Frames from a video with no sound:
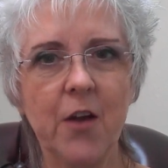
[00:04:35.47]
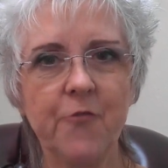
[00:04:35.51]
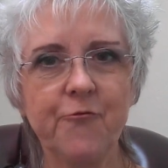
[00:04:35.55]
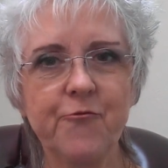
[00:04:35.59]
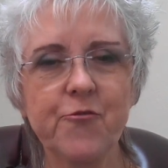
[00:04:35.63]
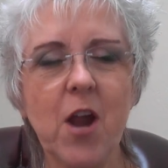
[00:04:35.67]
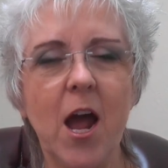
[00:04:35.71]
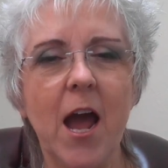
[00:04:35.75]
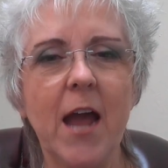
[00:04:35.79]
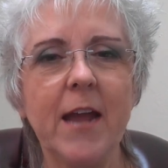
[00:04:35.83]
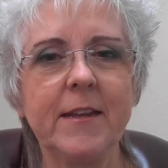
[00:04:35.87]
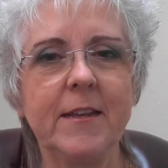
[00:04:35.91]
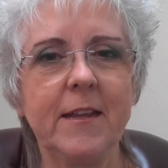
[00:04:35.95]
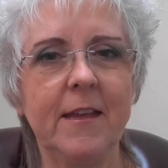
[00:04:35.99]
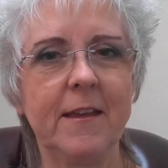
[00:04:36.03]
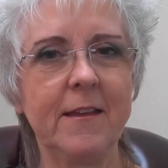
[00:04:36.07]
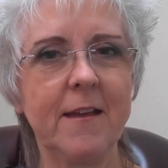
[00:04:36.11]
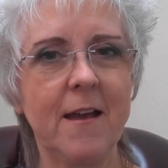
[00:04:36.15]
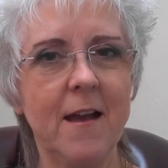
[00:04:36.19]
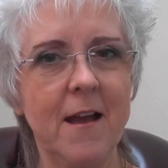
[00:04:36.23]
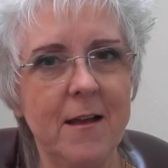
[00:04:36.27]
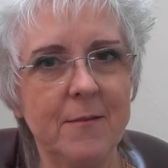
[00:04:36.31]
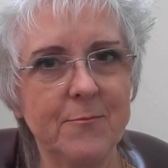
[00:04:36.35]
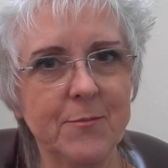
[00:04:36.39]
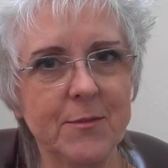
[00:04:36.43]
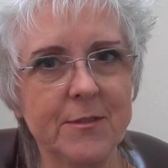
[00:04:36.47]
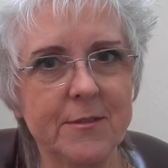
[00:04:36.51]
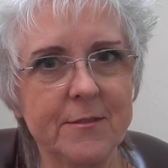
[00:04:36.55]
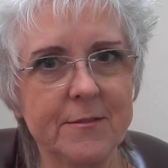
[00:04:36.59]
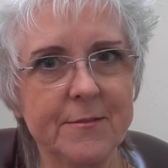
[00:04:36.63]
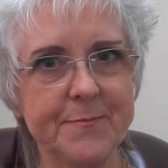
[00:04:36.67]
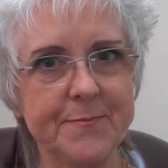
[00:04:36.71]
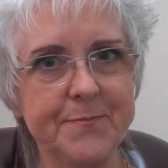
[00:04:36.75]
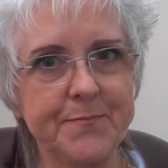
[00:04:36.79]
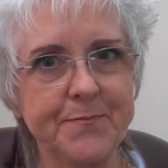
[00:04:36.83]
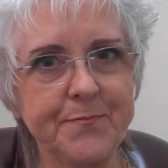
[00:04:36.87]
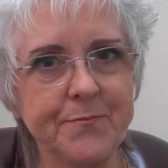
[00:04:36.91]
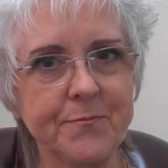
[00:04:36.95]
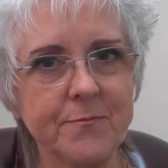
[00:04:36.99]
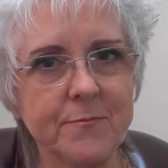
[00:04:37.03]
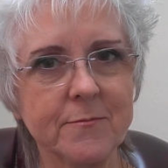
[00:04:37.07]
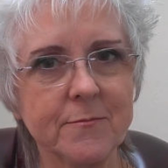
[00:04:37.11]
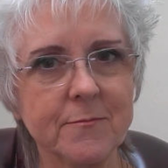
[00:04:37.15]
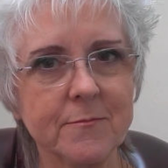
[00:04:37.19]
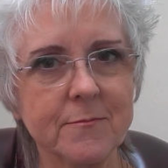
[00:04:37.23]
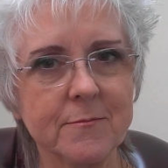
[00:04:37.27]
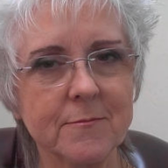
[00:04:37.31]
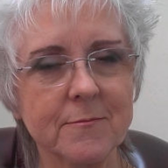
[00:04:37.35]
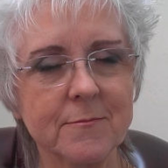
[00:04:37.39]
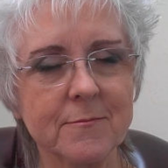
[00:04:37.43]
Friday comes.
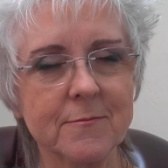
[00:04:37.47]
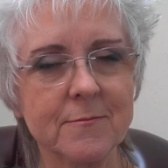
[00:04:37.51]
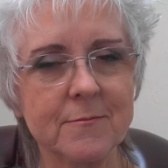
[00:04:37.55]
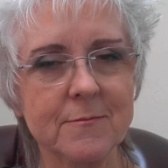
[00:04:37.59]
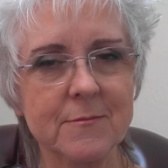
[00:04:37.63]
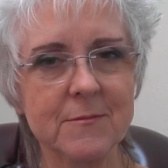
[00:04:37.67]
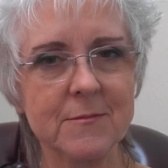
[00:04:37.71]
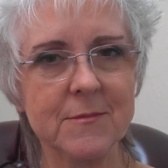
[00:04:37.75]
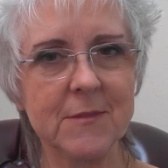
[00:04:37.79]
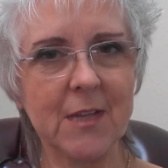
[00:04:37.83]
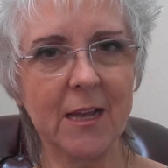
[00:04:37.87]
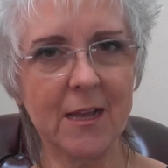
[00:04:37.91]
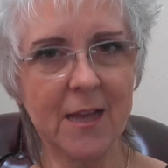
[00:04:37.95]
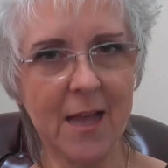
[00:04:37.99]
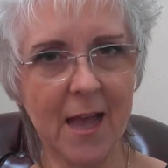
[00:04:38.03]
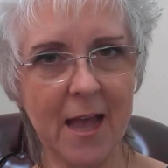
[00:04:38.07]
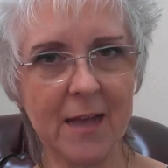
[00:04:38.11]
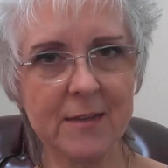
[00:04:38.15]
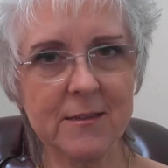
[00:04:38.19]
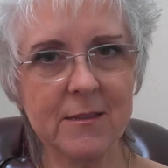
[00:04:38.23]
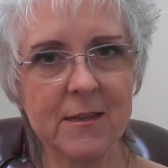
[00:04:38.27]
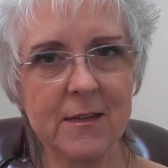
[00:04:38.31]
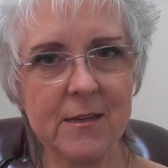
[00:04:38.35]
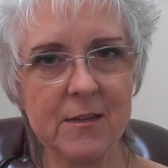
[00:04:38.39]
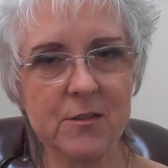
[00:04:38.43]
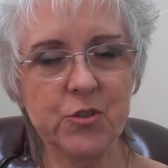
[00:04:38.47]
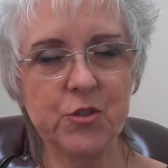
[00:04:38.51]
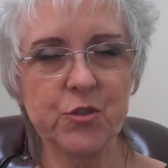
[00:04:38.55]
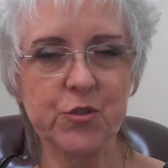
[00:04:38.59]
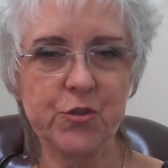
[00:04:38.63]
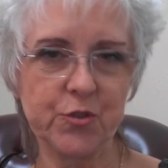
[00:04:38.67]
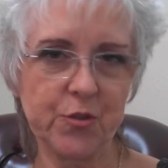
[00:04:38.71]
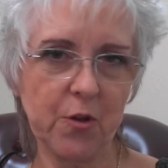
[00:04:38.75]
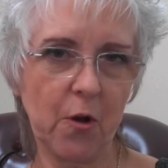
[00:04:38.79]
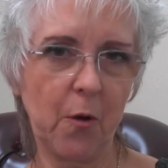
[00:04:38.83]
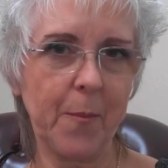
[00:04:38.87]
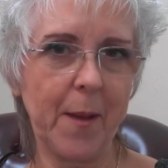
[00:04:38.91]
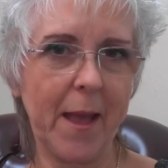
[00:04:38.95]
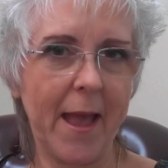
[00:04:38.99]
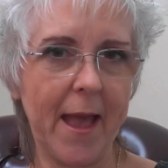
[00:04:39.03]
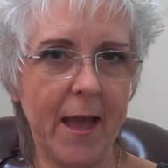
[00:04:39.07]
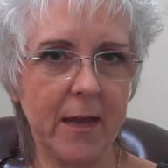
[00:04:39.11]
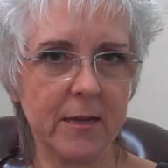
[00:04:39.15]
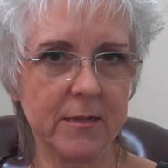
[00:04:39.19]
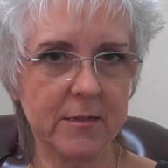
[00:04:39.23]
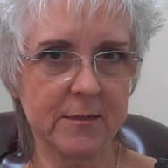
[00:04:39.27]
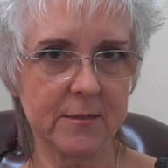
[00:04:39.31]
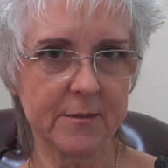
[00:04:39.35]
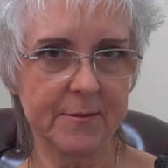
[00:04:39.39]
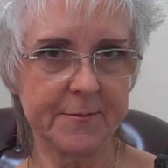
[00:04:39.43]
The cat is so
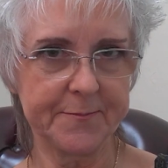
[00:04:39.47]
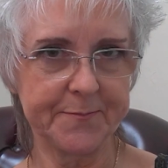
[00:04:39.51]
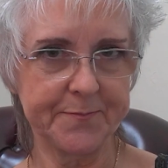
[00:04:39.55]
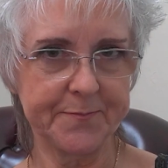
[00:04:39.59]
bad